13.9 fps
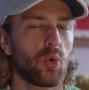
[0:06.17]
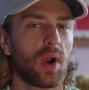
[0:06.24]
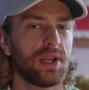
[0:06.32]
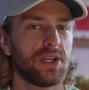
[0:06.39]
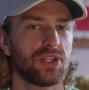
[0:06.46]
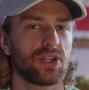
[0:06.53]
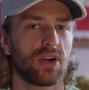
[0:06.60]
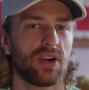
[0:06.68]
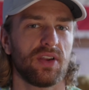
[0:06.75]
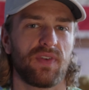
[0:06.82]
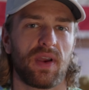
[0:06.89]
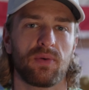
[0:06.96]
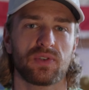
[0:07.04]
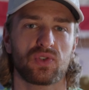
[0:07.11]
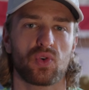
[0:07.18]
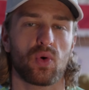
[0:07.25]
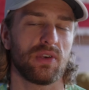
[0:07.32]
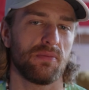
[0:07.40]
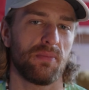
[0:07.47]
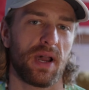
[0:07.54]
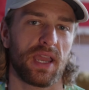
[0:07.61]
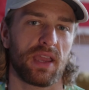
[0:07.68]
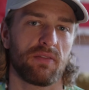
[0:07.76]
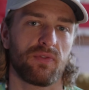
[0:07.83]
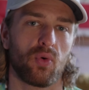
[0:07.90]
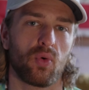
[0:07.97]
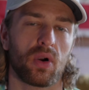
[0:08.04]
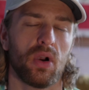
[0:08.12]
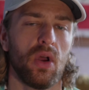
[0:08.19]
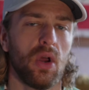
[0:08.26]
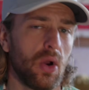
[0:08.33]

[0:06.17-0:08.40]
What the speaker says: quite sure if I was going to buy it for